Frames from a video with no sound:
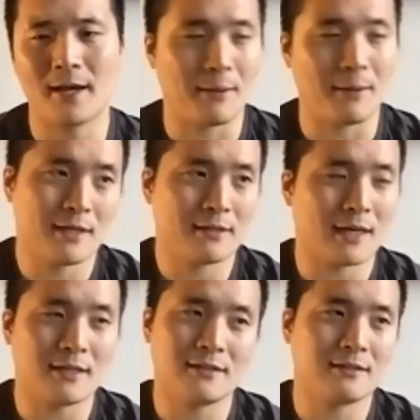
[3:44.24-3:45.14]
mean
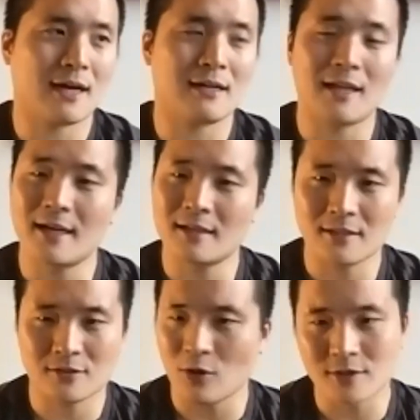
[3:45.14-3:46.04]
I like,
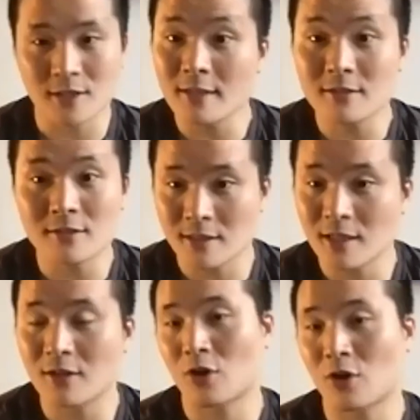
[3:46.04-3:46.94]
it's always nice to see
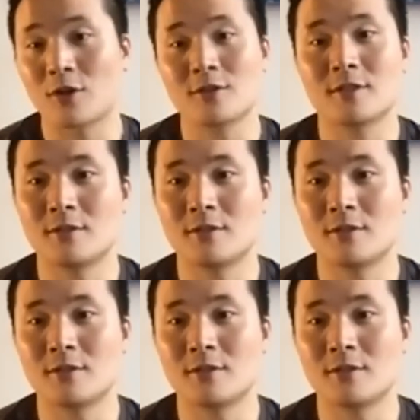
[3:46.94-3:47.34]
other artists,